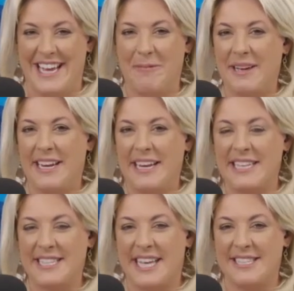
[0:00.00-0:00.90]
Now, Peter,
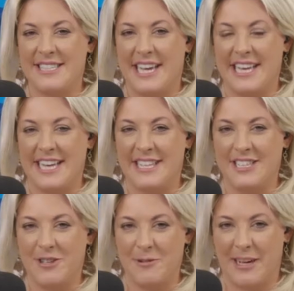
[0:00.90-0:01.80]
let's get stuck
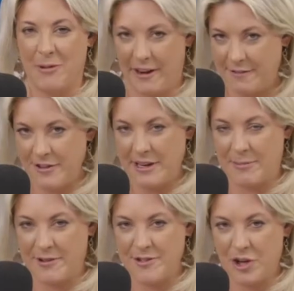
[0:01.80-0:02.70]
into quite a few
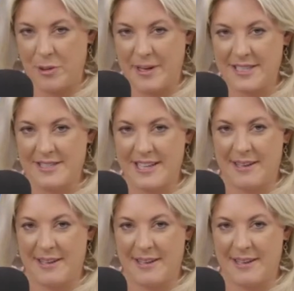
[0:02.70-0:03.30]
number of topics